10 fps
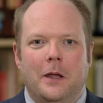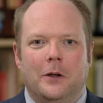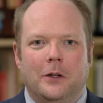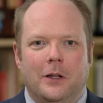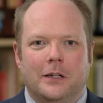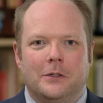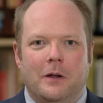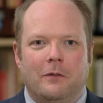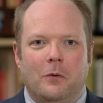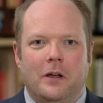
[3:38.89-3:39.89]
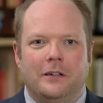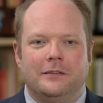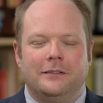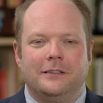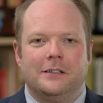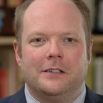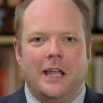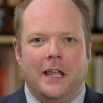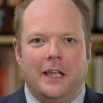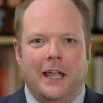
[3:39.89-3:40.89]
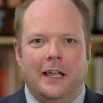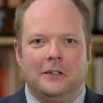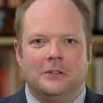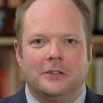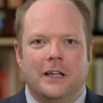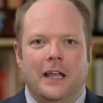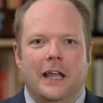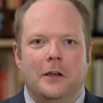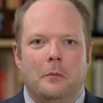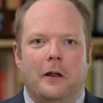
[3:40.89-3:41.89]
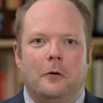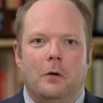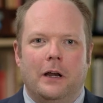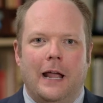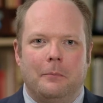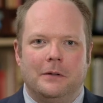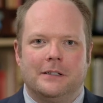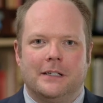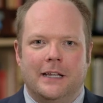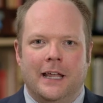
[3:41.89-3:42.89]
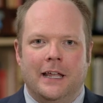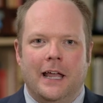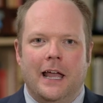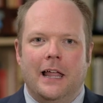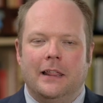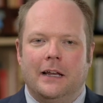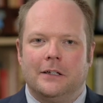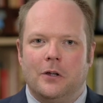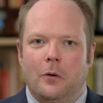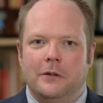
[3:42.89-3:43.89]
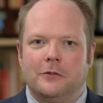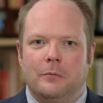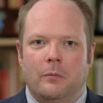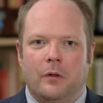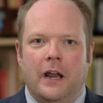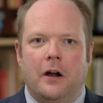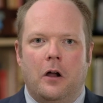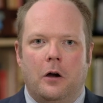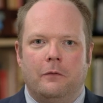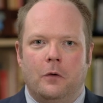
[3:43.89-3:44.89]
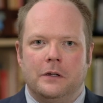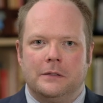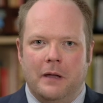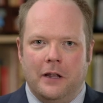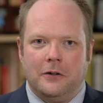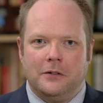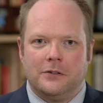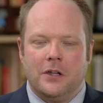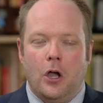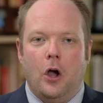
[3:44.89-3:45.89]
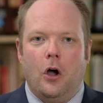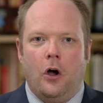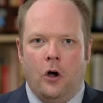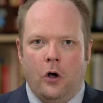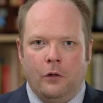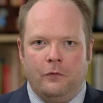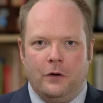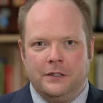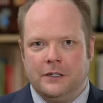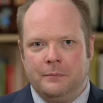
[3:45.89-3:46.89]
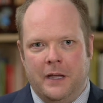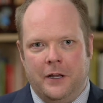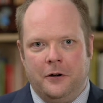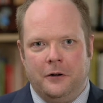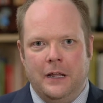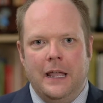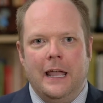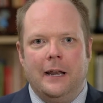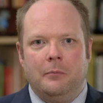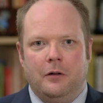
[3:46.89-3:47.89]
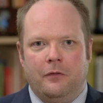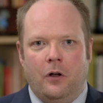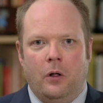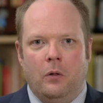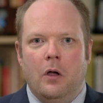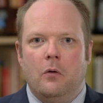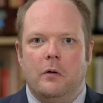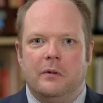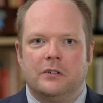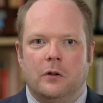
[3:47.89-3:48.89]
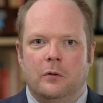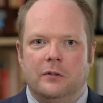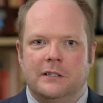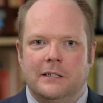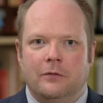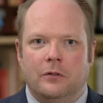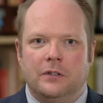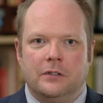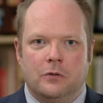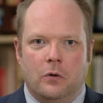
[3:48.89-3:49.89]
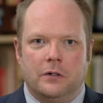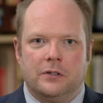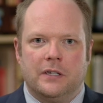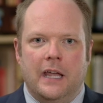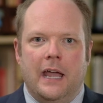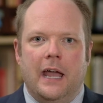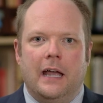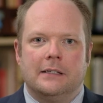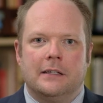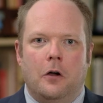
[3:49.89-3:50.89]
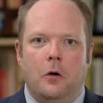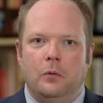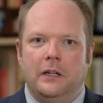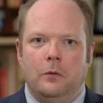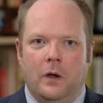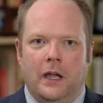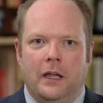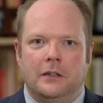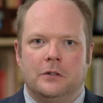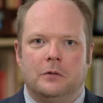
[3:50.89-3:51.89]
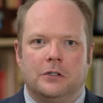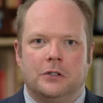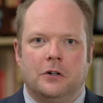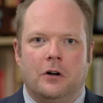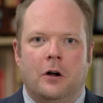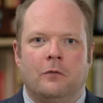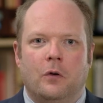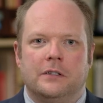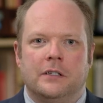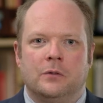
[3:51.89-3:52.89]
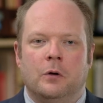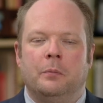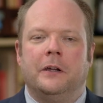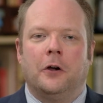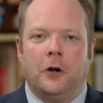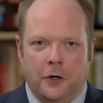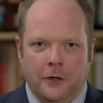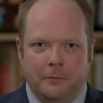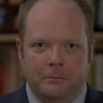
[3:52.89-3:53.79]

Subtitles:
Good luck to everyone. Stay engaged, and no matter what happens today, let us always remember that our voice matters, all voices matter, and above all, we must hold civil discourse as the only way to ensure our voices will be heard.